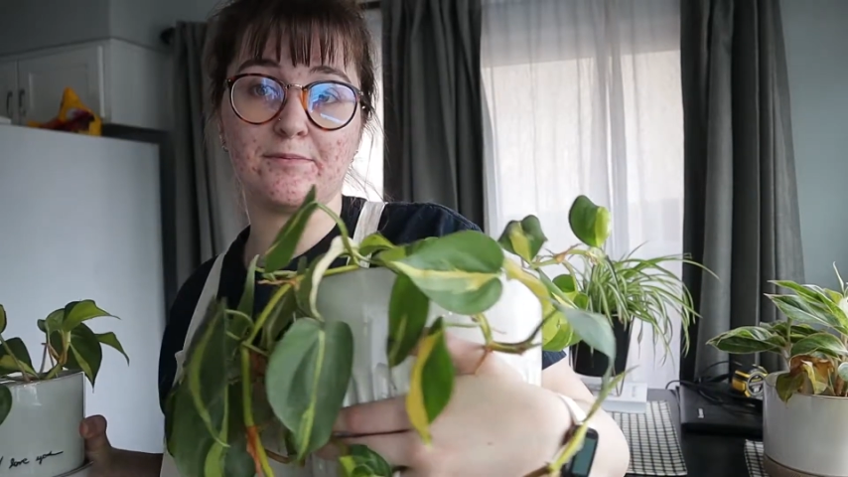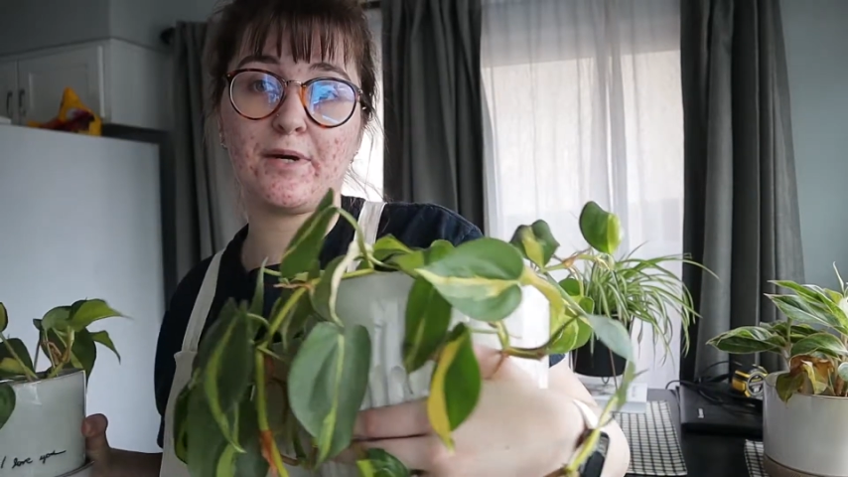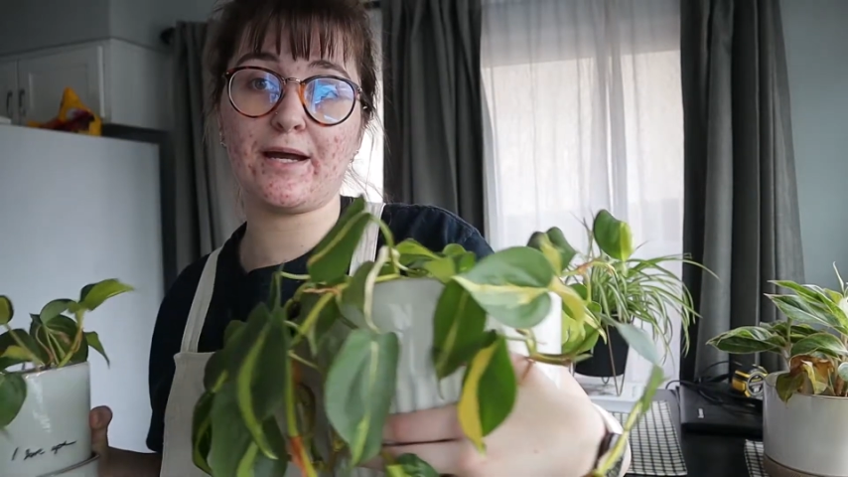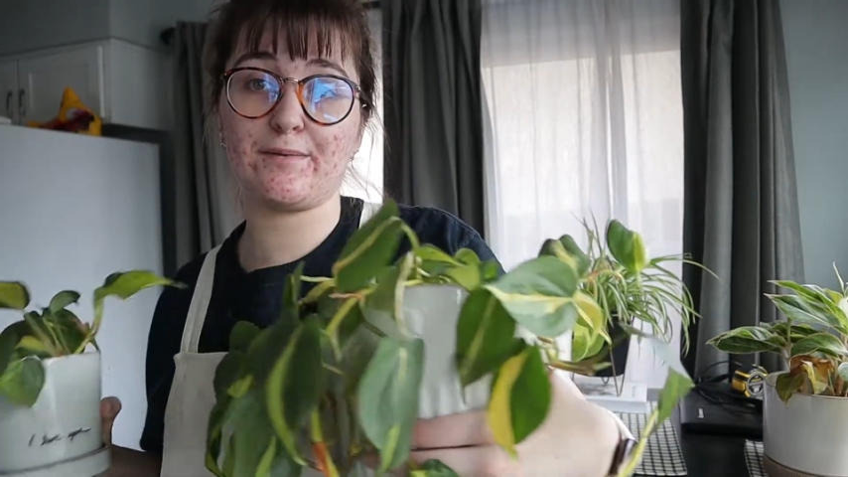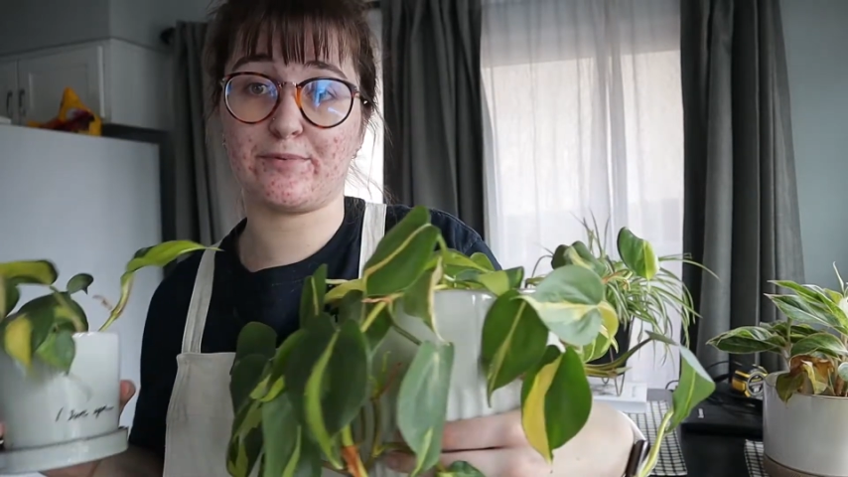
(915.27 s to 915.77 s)

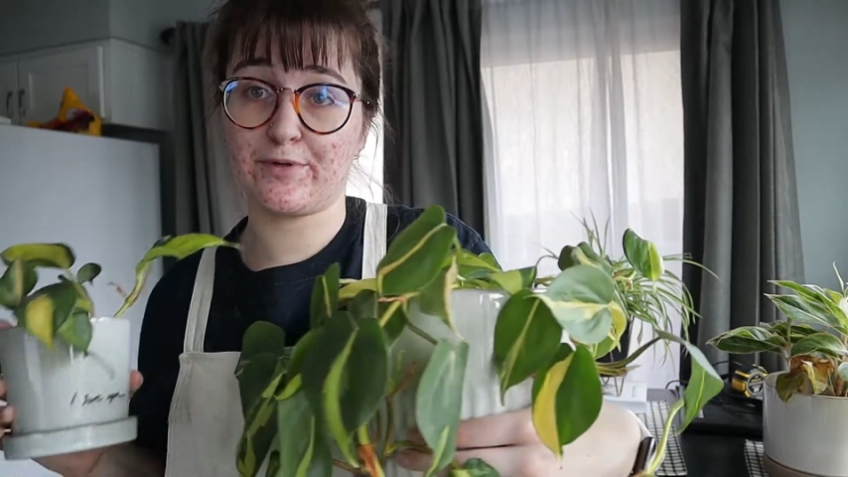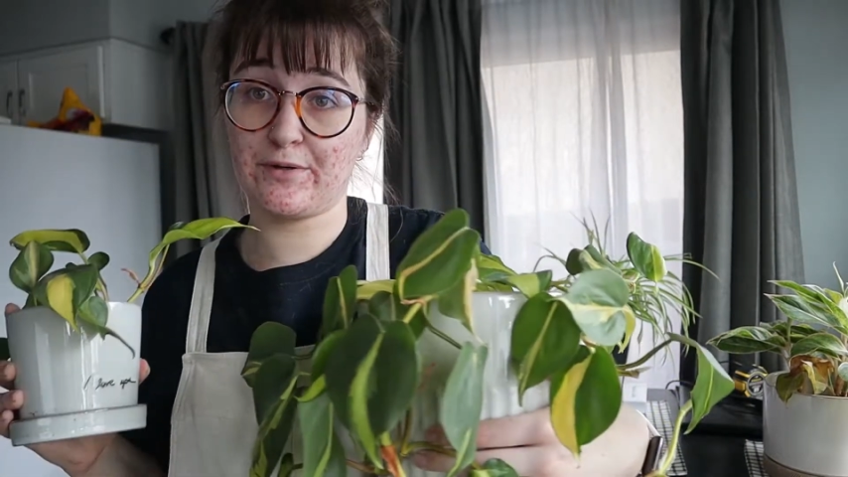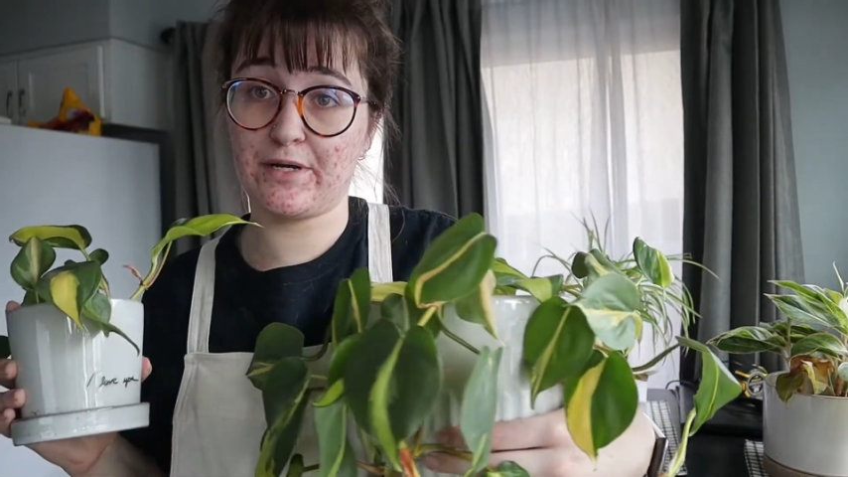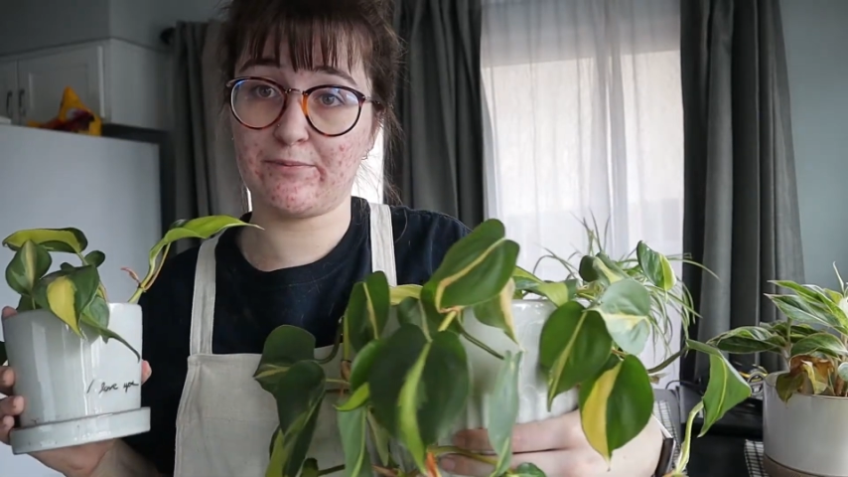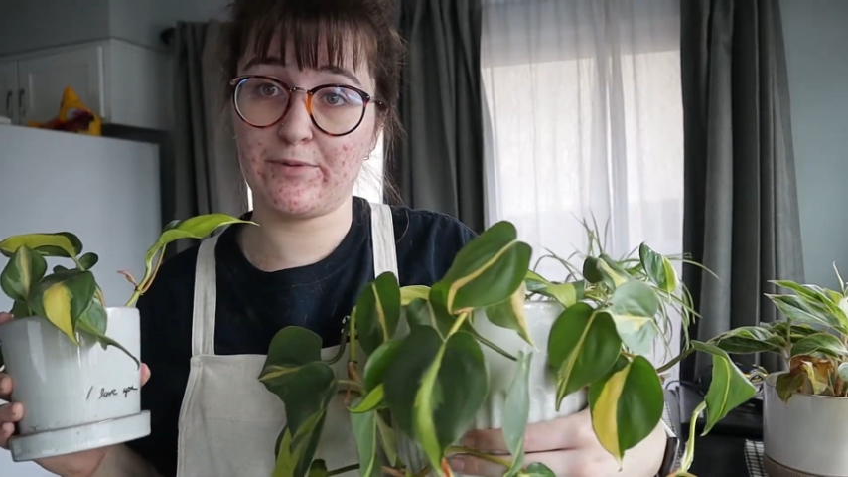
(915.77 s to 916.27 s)
I
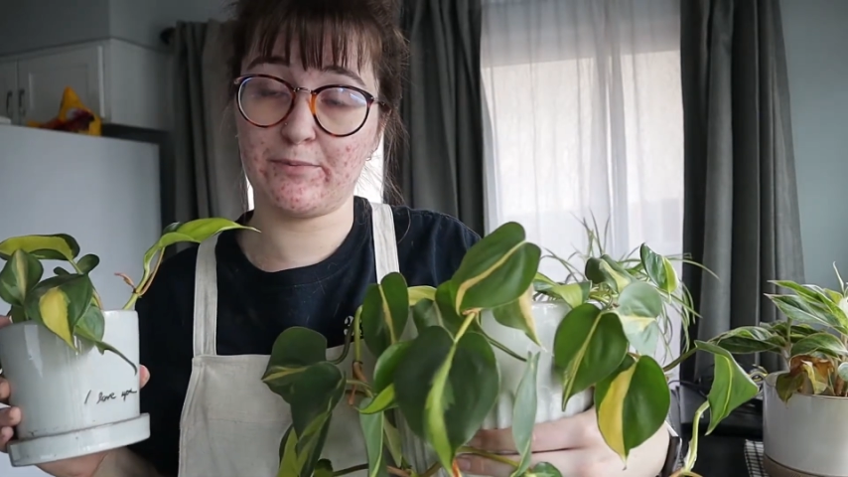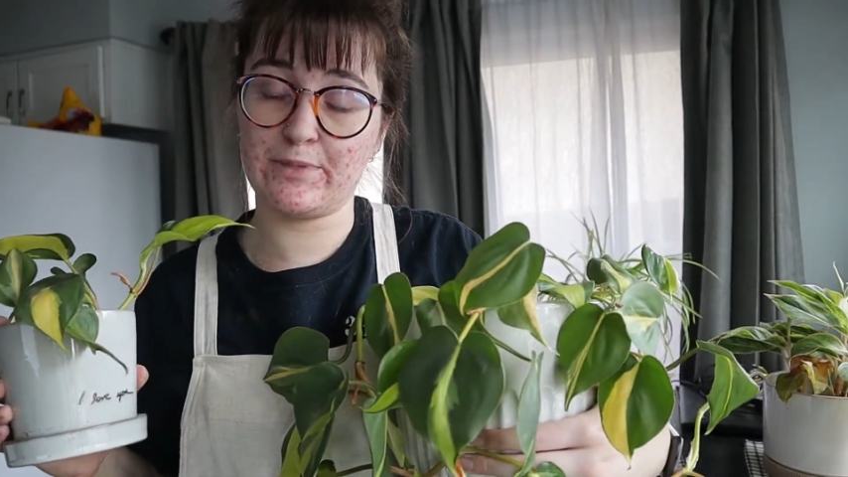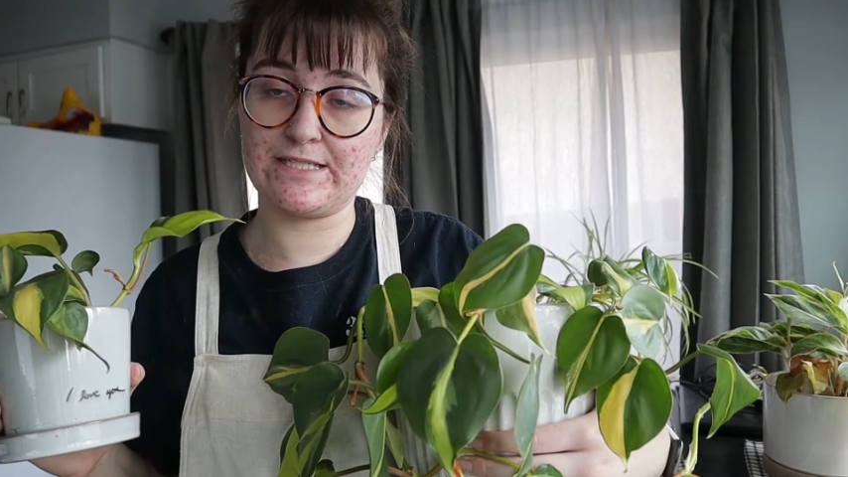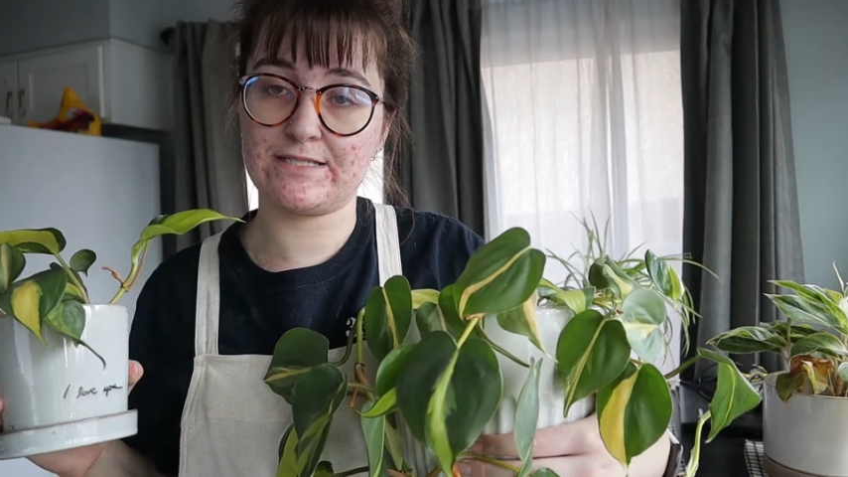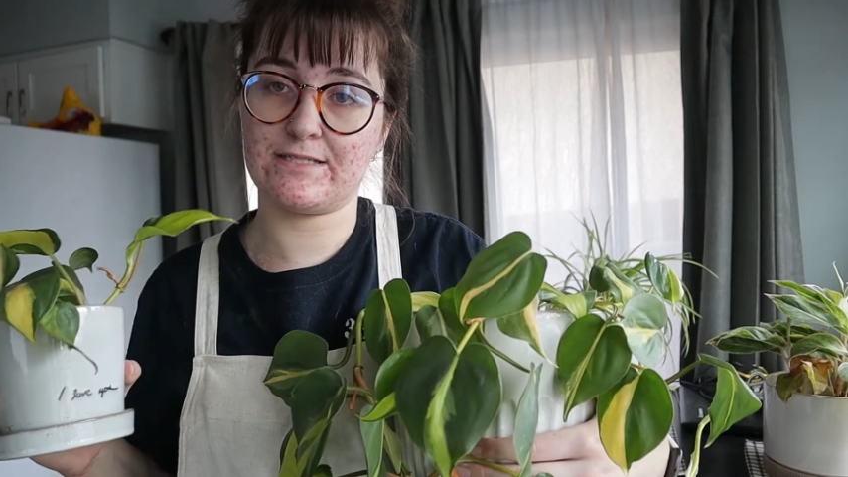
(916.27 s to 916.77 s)
broke up the
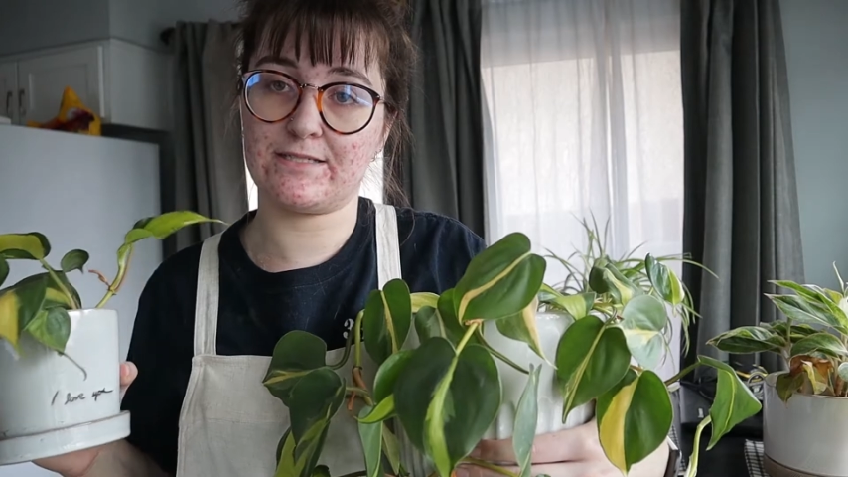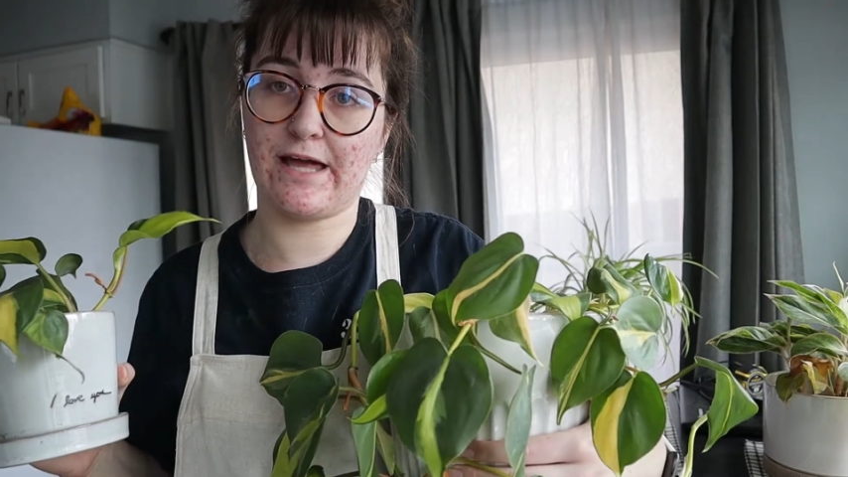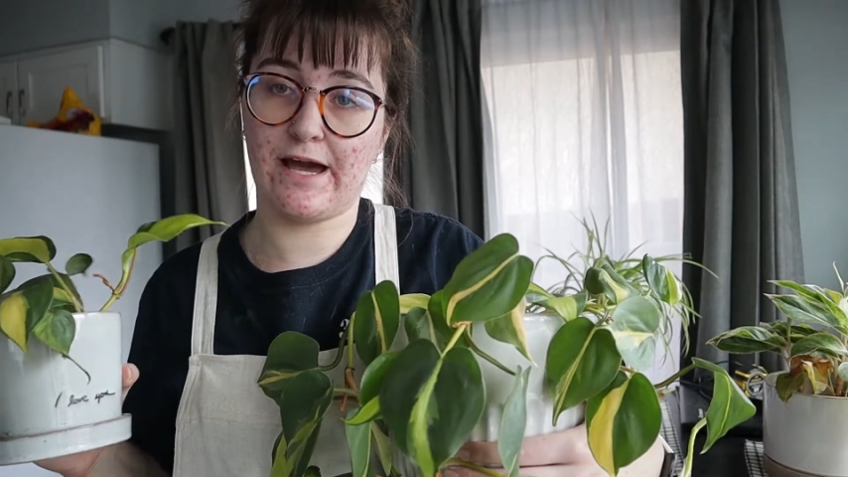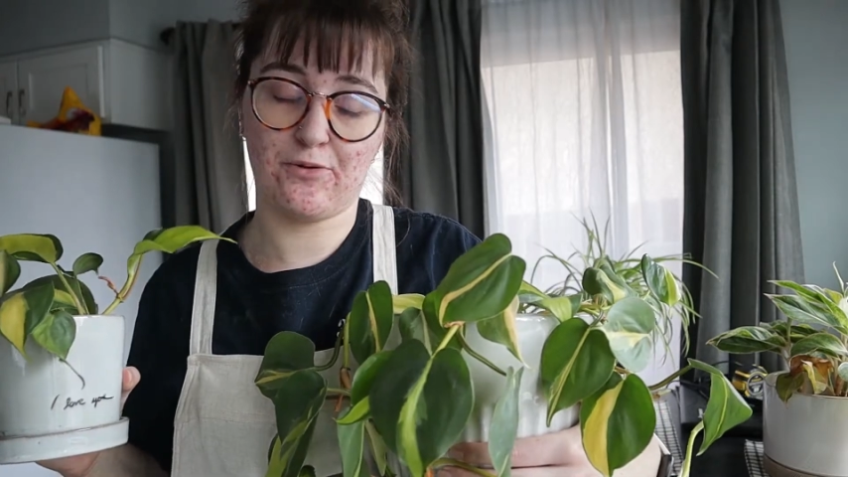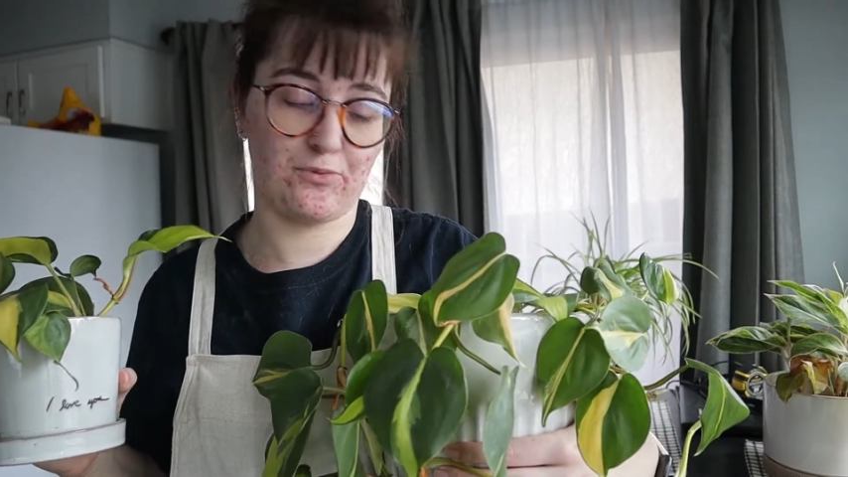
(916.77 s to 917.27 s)
pieces
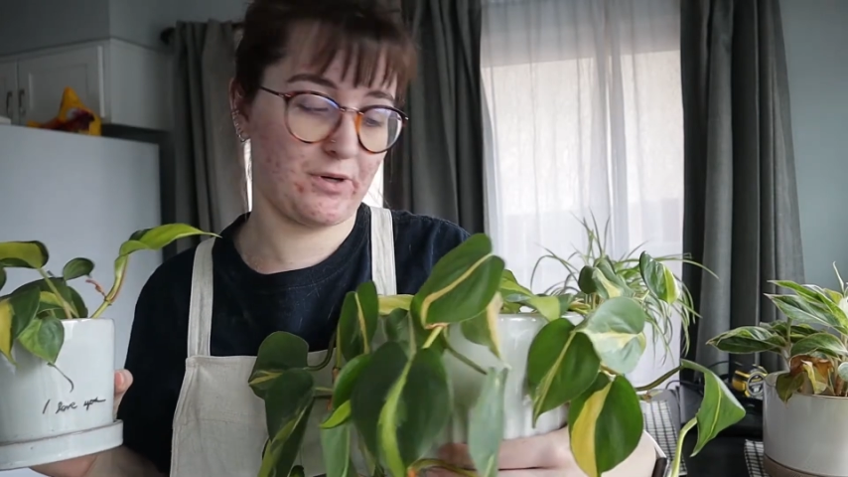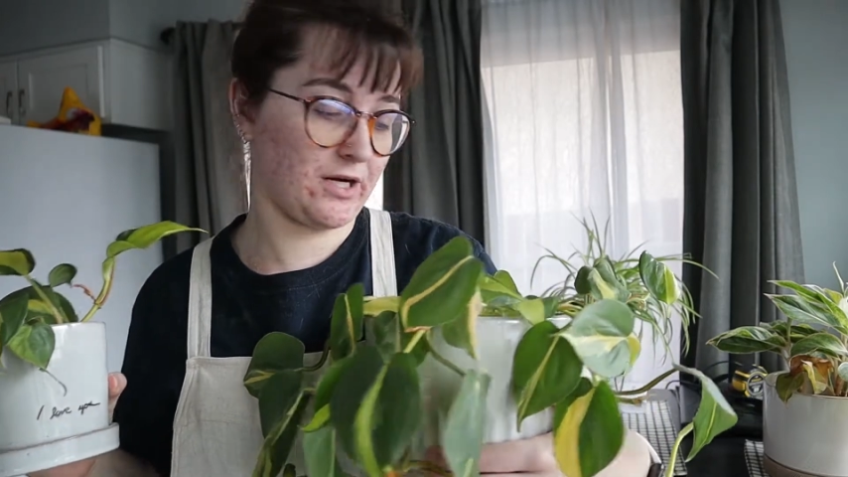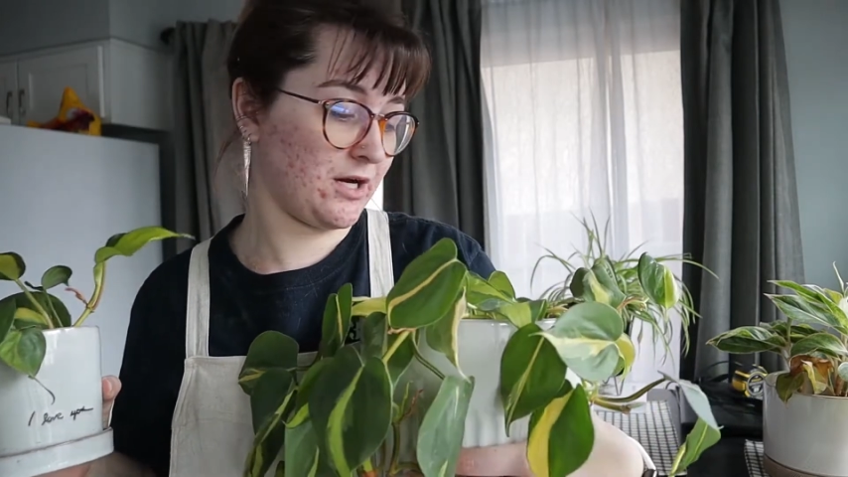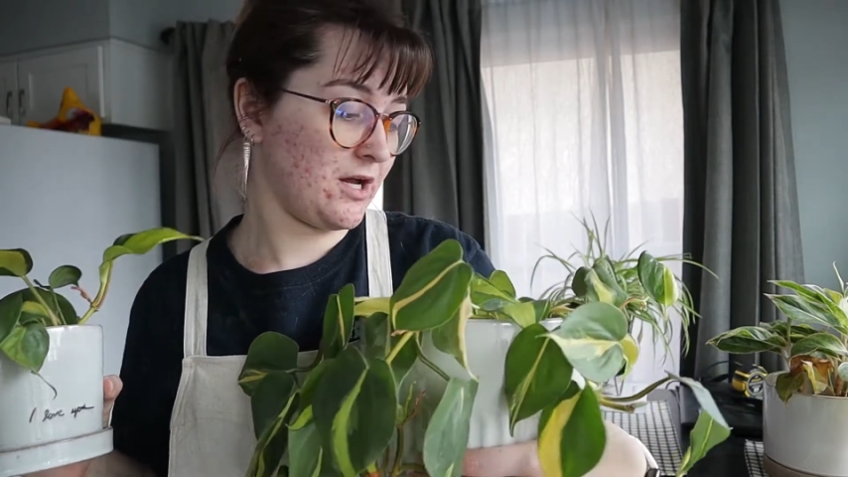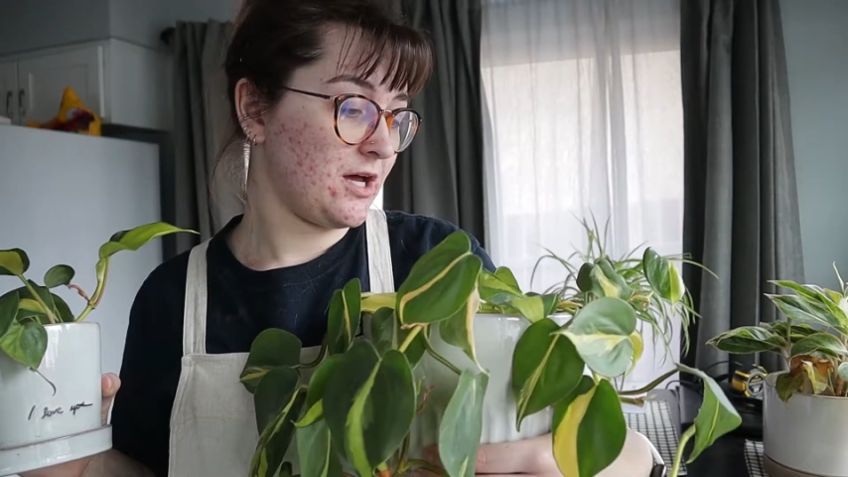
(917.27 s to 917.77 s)
that were